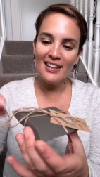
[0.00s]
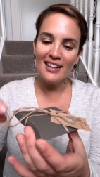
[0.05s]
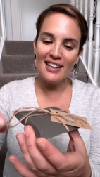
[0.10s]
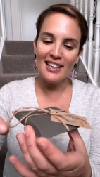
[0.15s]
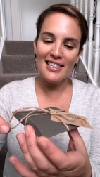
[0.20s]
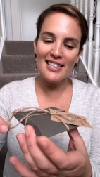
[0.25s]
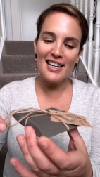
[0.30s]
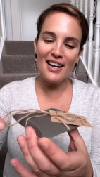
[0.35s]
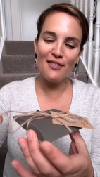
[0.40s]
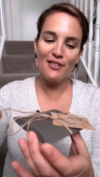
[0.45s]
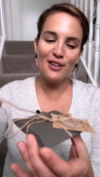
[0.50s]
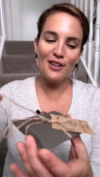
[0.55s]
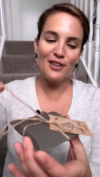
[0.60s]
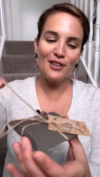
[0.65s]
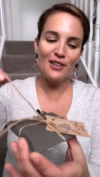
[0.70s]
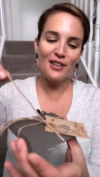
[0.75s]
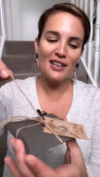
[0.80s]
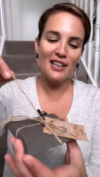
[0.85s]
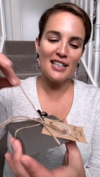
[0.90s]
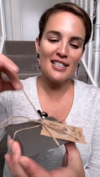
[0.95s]
Let's have a
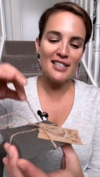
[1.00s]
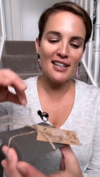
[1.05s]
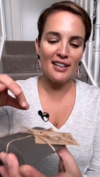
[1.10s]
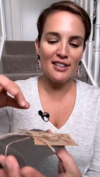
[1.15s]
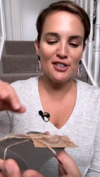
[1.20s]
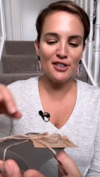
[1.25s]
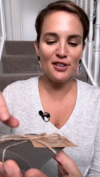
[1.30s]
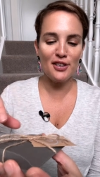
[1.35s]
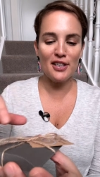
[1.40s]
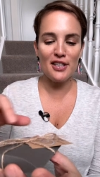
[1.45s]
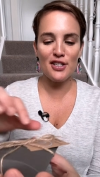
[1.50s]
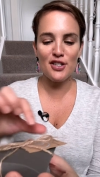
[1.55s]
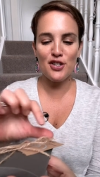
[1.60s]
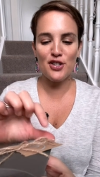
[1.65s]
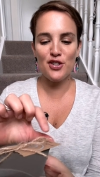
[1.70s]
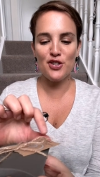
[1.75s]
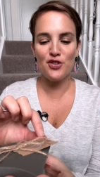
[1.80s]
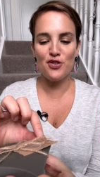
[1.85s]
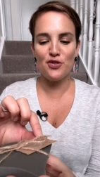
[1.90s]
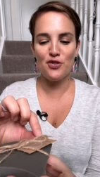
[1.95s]
look. Let's undo the
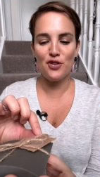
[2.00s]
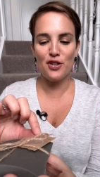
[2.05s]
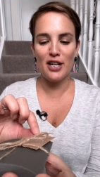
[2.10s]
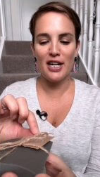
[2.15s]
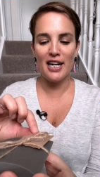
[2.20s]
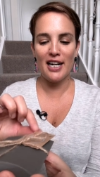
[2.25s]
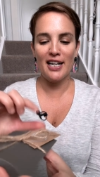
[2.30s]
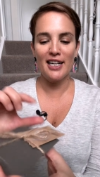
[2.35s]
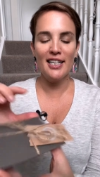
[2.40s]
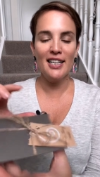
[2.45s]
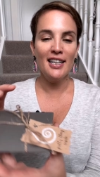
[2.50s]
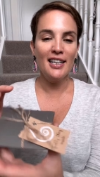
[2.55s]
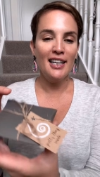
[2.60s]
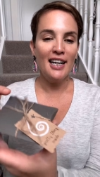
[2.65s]
string,